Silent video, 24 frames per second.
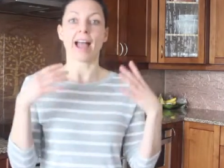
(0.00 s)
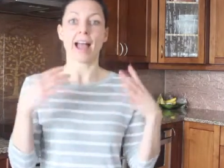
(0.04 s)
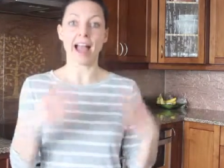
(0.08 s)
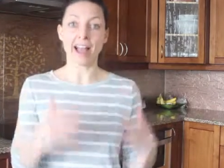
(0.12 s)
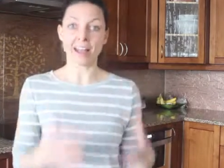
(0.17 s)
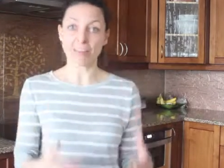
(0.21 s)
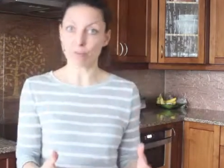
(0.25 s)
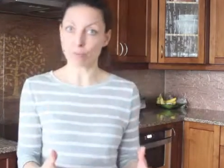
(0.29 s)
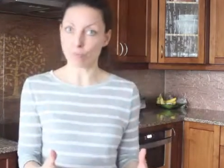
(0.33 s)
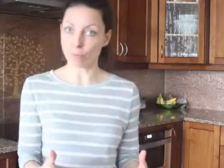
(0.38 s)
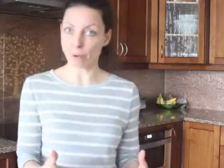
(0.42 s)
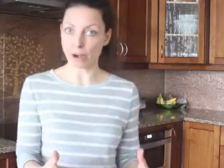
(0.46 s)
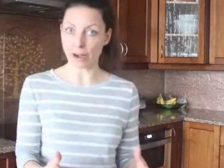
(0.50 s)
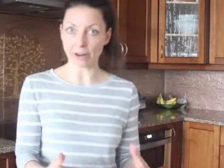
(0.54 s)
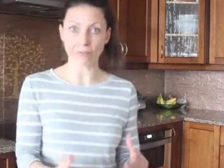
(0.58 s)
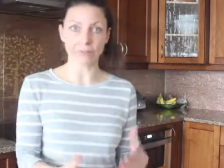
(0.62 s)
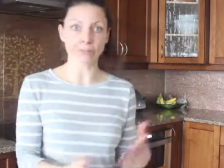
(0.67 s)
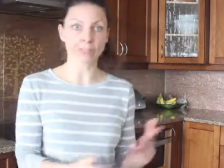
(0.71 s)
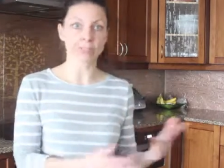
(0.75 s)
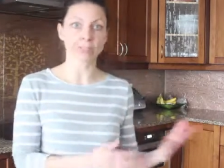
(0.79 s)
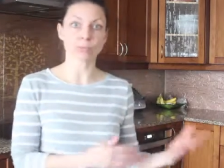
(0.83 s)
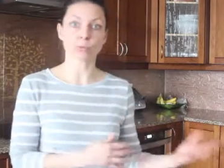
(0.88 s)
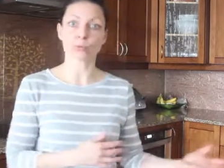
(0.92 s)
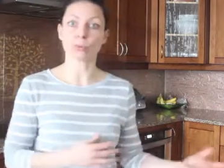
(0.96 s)
have
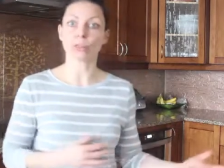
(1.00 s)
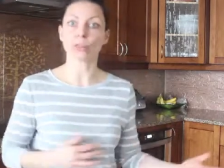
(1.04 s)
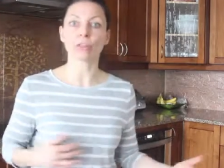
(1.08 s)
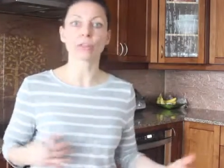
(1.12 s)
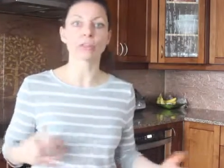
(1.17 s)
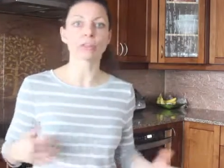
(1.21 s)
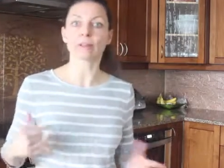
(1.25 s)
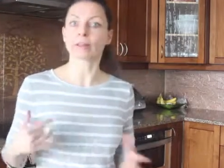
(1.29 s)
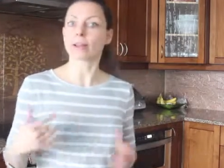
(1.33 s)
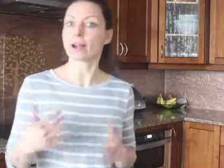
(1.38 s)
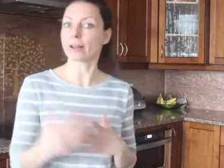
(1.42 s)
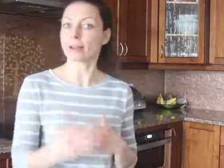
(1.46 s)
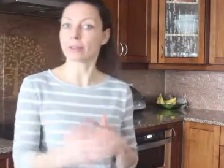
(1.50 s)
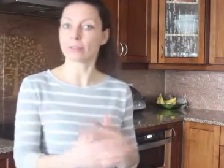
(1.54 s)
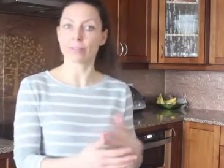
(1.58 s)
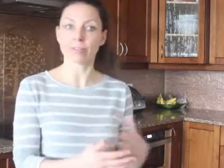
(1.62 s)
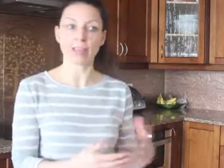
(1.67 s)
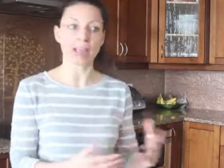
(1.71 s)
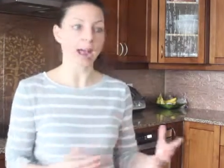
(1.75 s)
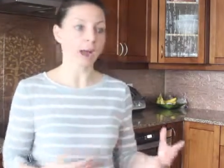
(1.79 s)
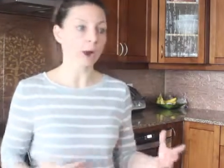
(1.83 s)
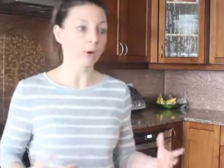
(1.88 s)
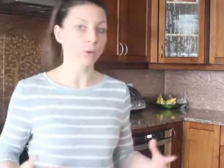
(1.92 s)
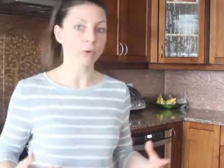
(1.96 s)
breakfast within kind of
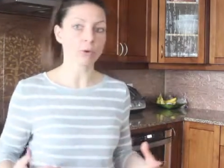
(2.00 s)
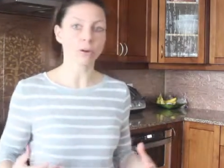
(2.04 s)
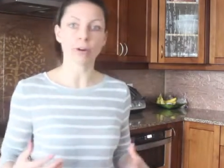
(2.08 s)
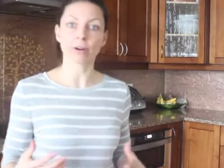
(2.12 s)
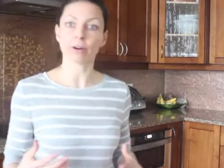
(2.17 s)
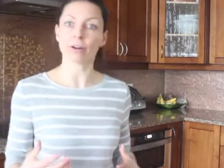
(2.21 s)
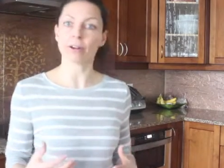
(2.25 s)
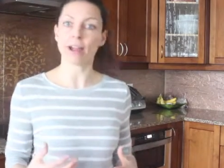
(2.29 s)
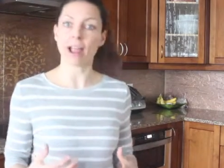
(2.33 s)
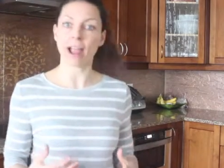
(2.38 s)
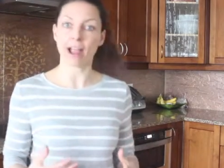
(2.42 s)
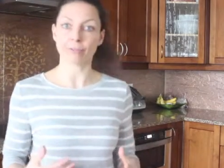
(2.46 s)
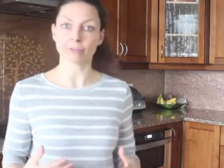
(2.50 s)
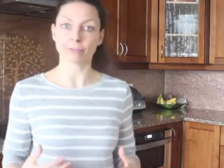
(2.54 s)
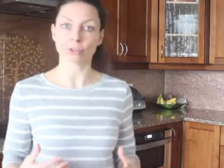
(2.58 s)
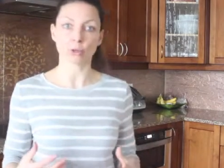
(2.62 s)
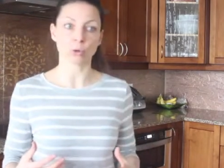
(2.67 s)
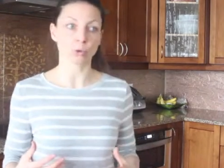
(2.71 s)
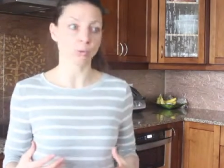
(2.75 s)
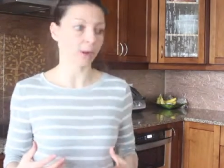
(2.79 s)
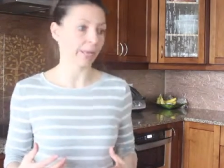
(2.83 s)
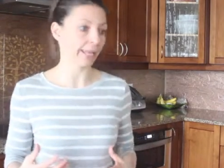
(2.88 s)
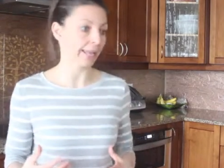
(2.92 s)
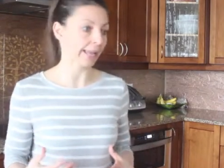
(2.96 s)
the hour
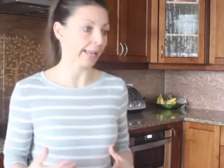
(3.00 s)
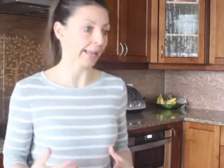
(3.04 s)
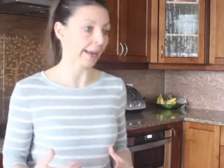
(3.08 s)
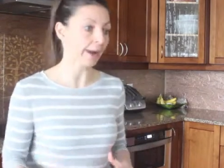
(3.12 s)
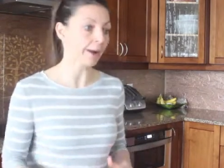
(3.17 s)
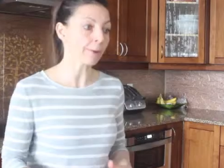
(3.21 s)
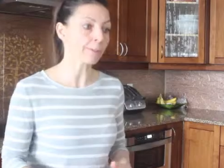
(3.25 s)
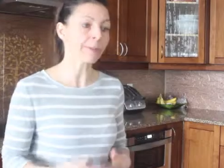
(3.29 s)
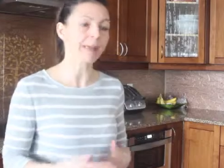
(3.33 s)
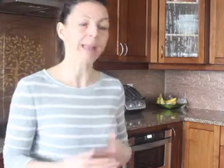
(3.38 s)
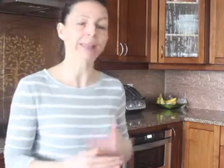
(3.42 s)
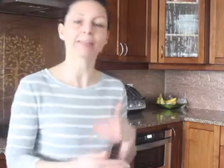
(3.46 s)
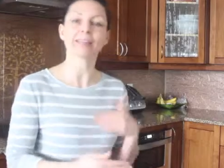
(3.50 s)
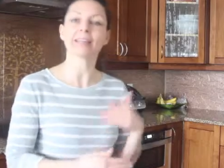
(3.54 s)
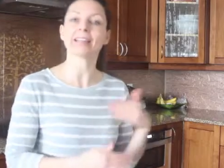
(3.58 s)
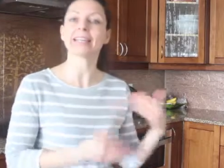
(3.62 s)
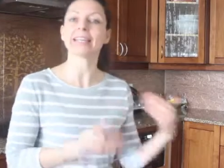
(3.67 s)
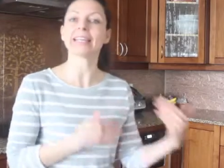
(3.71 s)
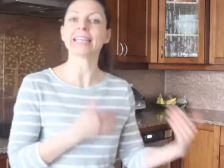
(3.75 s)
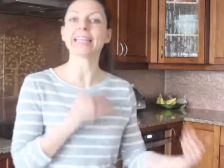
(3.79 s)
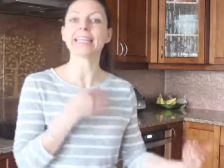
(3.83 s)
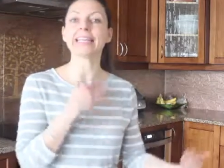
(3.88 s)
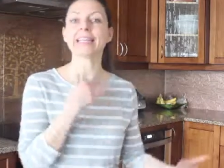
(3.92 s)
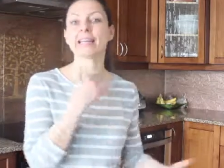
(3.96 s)
after waking up, and then
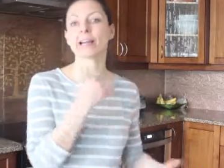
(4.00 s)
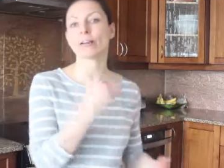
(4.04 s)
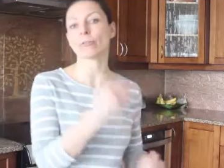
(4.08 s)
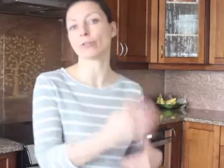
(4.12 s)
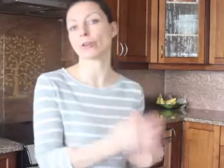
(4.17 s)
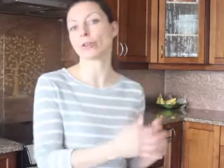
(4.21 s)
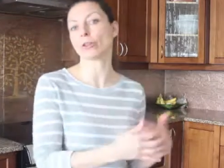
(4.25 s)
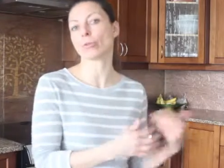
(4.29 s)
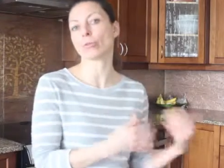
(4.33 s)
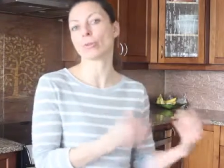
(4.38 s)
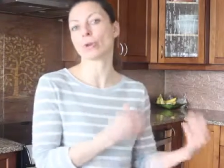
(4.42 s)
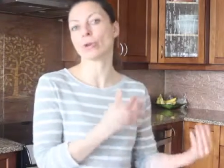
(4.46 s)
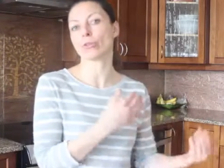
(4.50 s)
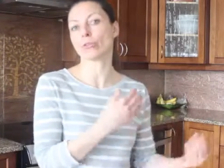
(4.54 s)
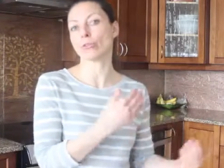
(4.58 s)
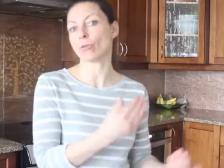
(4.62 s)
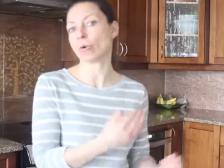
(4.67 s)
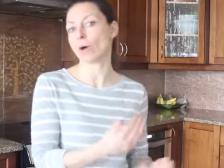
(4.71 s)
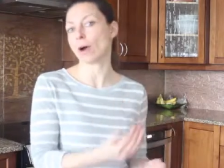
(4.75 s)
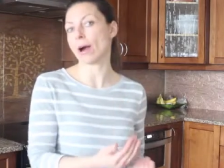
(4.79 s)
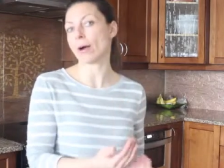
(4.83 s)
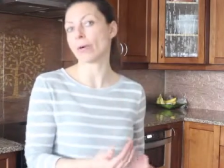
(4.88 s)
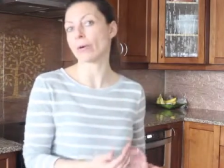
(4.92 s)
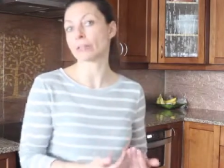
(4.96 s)
eat every 3 to
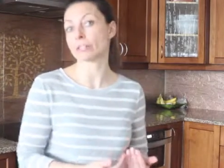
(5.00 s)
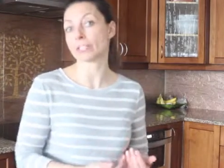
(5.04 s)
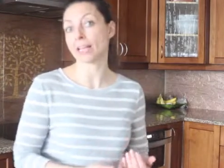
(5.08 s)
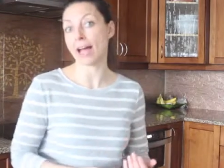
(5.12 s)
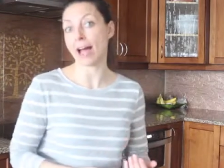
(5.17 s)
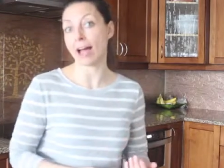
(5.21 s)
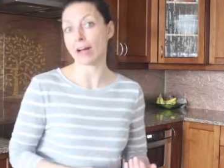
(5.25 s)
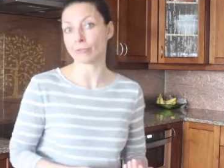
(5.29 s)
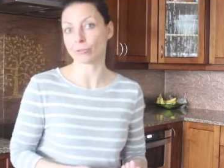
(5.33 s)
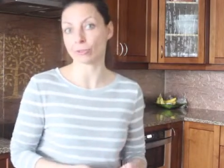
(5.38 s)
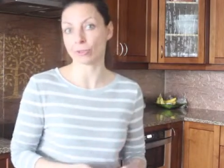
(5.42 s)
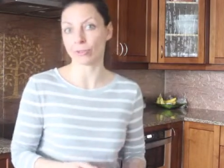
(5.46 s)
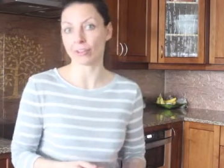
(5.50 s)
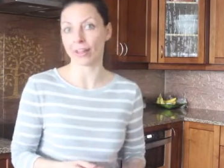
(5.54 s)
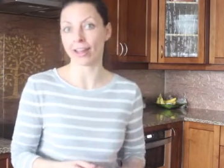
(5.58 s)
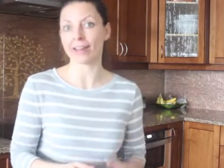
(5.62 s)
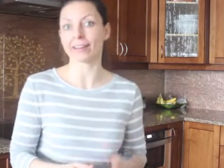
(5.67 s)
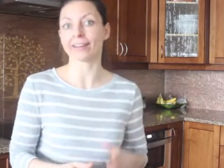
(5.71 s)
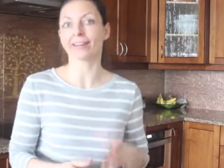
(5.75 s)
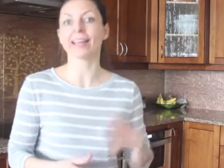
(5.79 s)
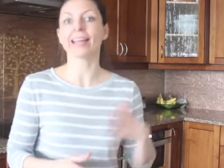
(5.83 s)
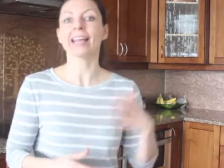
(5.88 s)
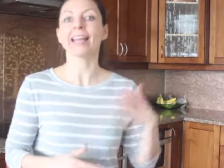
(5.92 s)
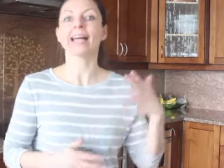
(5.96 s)
4 hours after
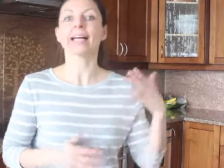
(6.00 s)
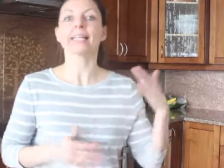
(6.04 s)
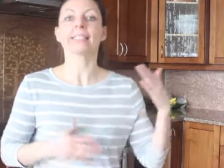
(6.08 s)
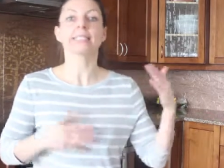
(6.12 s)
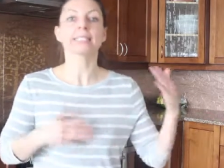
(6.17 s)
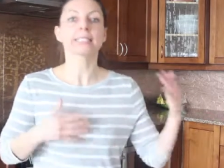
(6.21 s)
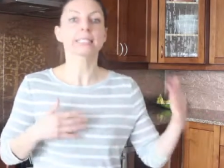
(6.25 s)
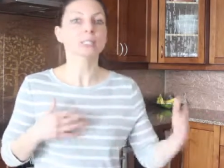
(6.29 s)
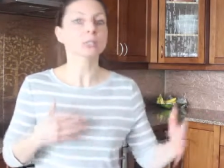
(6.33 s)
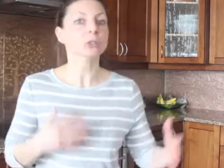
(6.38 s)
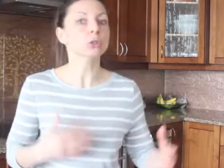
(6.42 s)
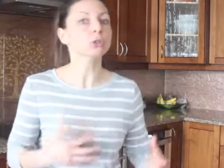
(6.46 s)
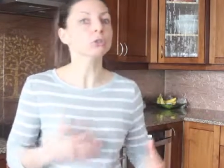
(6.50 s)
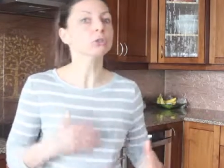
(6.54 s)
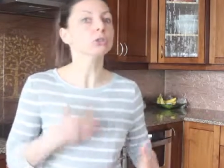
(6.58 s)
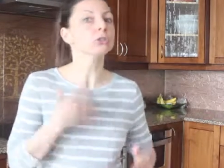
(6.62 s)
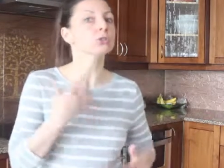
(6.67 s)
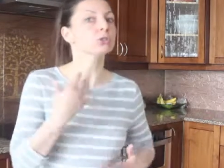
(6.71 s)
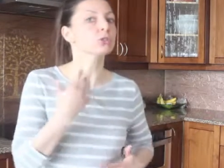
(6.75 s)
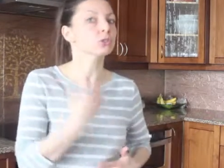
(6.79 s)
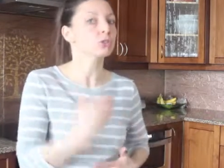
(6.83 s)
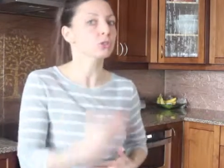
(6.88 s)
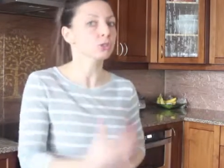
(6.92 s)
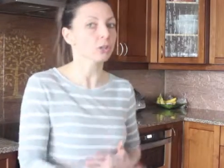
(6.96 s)
that until
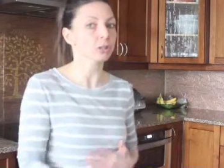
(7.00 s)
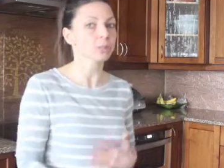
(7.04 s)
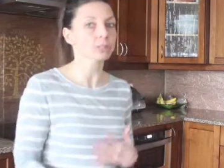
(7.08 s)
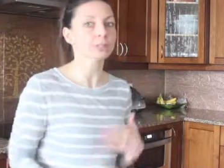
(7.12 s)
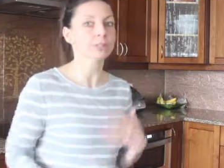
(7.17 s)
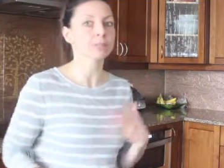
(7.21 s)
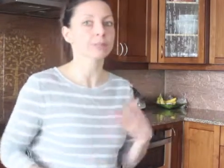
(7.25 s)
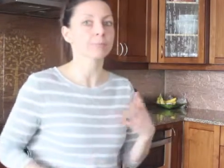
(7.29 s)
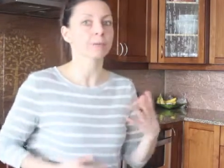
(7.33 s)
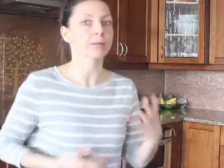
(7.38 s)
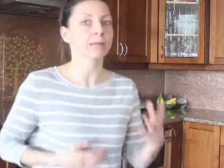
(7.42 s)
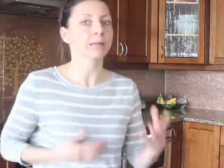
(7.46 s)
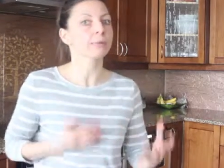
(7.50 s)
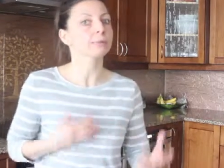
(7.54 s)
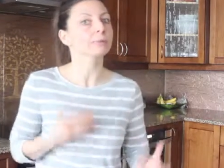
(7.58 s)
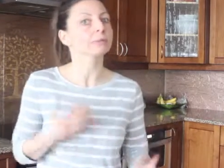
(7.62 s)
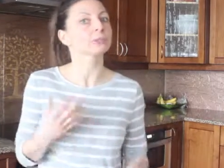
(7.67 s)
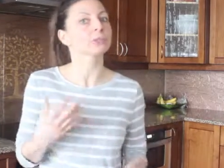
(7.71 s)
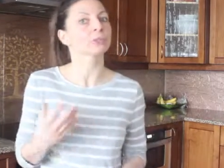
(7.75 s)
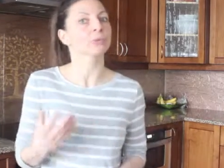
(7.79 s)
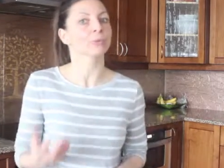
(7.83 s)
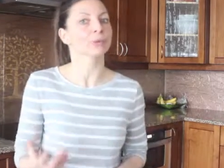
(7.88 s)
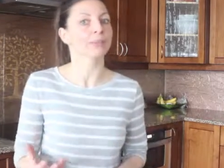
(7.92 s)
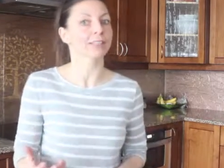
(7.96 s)
you start to be
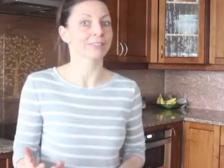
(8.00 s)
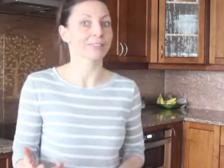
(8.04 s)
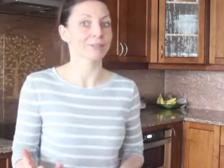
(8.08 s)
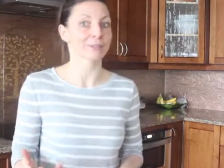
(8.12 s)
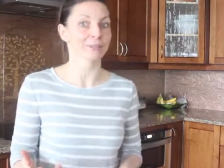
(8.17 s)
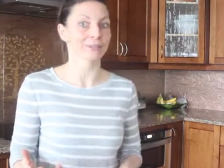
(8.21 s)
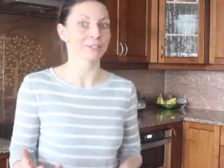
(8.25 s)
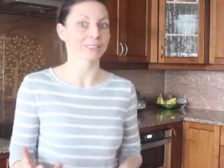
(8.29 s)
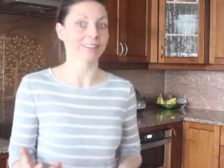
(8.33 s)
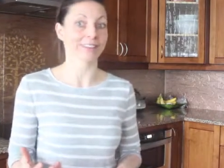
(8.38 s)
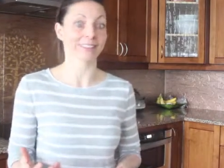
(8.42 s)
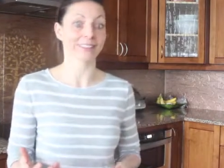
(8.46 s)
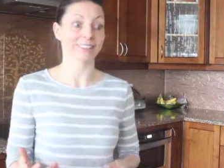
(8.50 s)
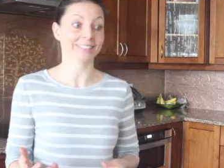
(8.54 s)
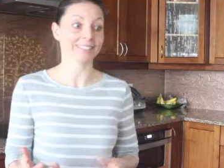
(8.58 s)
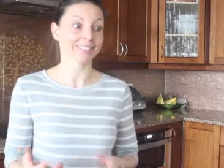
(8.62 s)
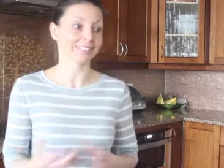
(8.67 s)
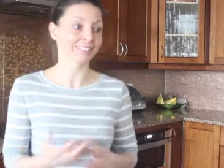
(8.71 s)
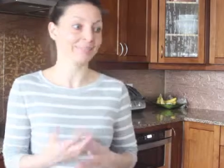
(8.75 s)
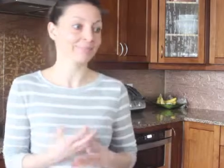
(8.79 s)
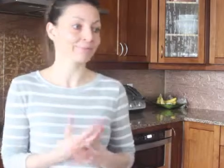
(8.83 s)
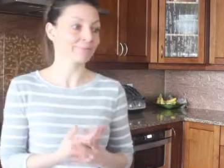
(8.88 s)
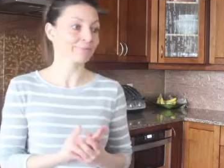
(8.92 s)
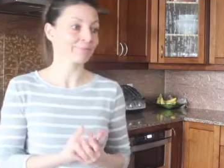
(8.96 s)
able to read those
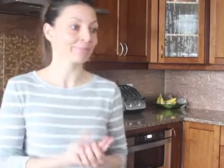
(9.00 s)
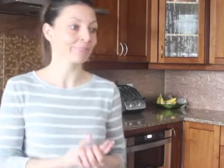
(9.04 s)
signs.